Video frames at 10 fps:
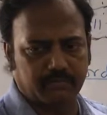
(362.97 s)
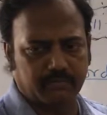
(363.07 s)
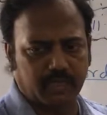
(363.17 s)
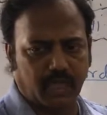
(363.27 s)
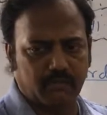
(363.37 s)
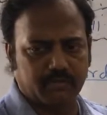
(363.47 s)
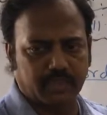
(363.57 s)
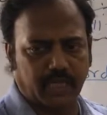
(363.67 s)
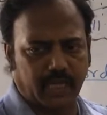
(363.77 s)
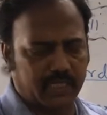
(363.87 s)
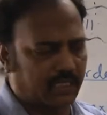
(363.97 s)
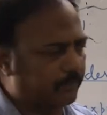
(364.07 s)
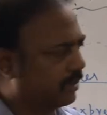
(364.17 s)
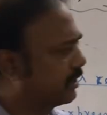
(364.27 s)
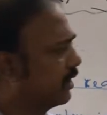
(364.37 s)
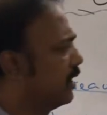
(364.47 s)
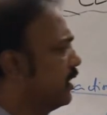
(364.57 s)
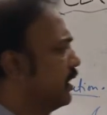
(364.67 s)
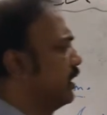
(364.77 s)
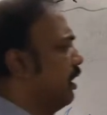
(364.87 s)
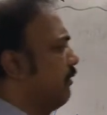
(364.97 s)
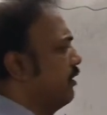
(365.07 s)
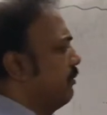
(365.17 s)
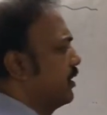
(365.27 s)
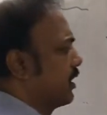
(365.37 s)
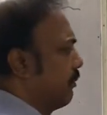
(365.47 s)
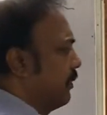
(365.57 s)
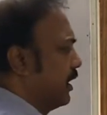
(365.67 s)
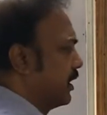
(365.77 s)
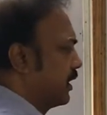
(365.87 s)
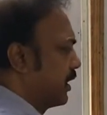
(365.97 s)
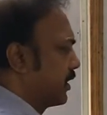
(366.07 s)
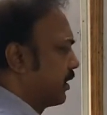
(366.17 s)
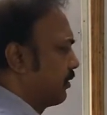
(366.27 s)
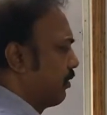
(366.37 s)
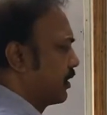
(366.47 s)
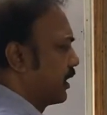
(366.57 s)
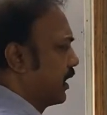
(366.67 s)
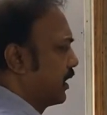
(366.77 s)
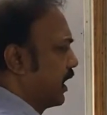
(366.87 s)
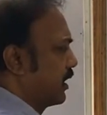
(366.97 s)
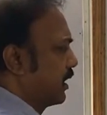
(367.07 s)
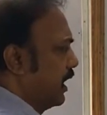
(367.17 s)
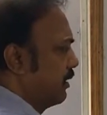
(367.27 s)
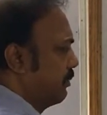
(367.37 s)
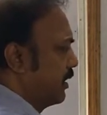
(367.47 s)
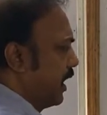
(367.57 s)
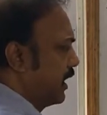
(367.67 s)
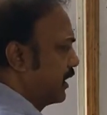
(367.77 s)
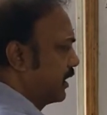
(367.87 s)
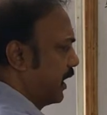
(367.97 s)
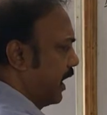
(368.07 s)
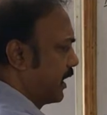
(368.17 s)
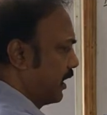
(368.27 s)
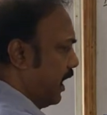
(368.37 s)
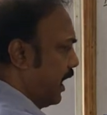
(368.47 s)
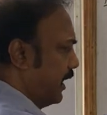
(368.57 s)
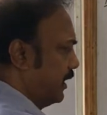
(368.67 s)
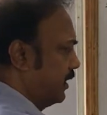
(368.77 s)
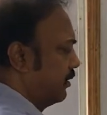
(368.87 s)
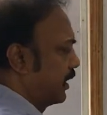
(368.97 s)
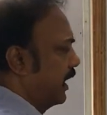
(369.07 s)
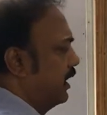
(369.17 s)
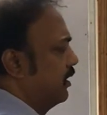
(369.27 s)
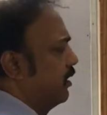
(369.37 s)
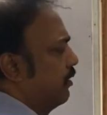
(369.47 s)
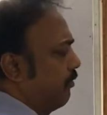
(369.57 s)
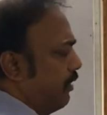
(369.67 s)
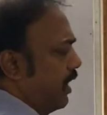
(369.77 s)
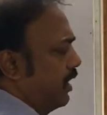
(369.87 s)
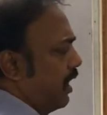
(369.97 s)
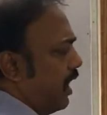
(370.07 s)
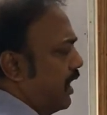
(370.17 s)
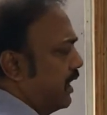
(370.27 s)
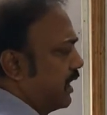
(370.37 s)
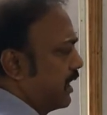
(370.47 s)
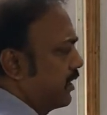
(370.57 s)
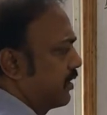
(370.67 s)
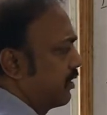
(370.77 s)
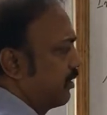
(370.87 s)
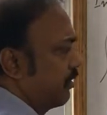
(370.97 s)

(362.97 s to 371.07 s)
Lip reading: without any limit, there will be some integration constant, and let me write it as I. Okay, where I is